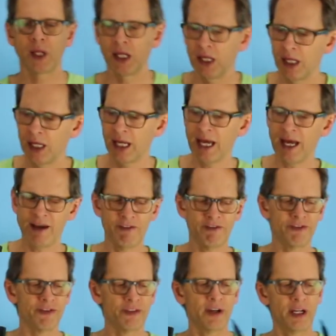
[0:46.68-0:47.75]

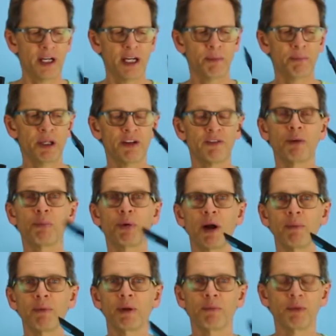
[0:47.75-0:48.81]
have a bit of a
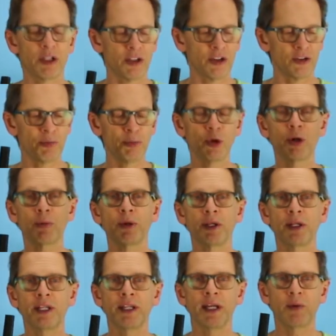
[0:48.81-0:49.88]
problem, because Moerman,
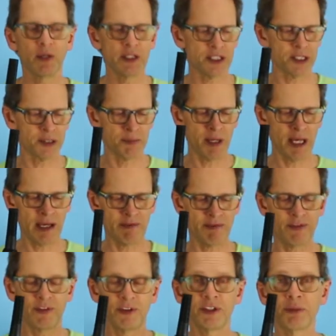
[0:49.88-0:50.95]
in their wisdom,
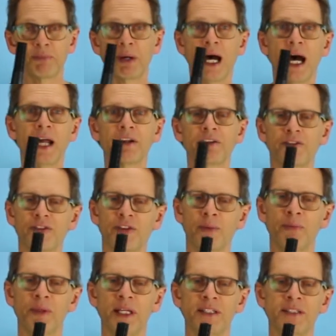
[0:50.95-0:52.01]
have departed
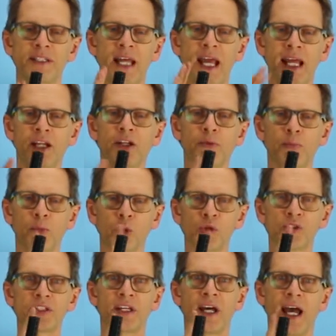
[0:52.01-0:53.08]
from the standard
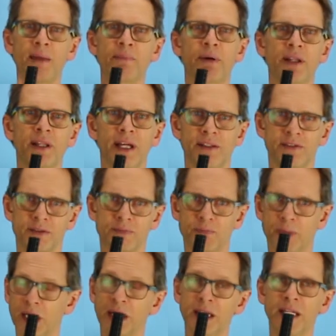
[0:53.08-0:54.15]
Morse taper that's
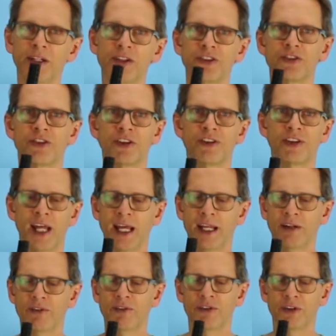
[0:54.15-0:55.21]
been an industry
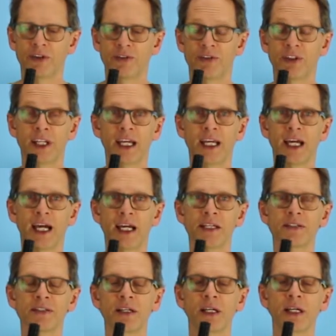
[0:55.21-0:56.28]
standard for
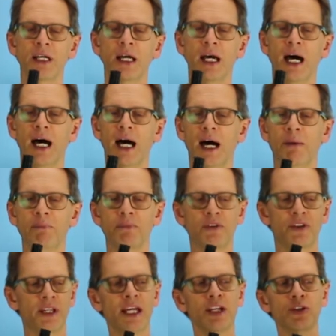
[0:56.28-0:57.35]
decades. So
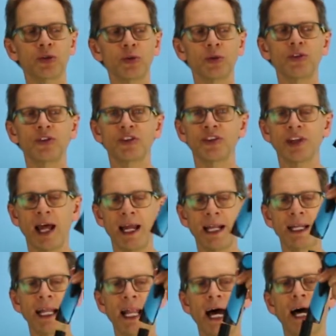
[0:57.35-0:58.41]
their tools are slightly
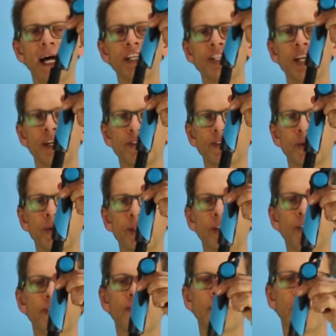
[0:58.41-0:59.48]
larger. So when you
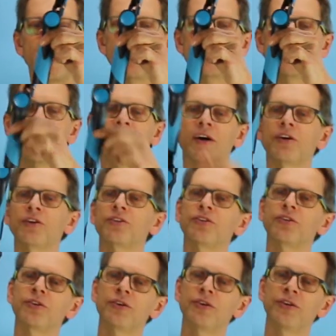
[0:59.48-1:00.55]
slide that
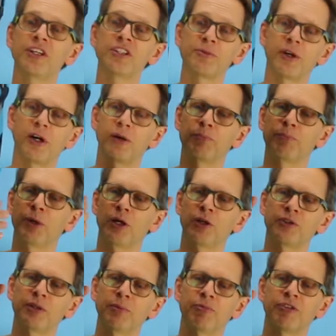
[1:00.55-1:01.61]
onto this pole
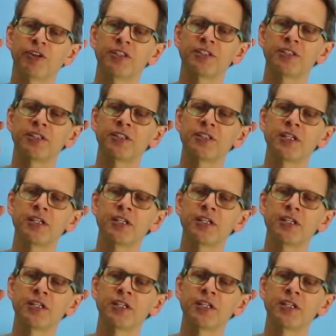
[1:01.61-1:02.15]
tip, for instance,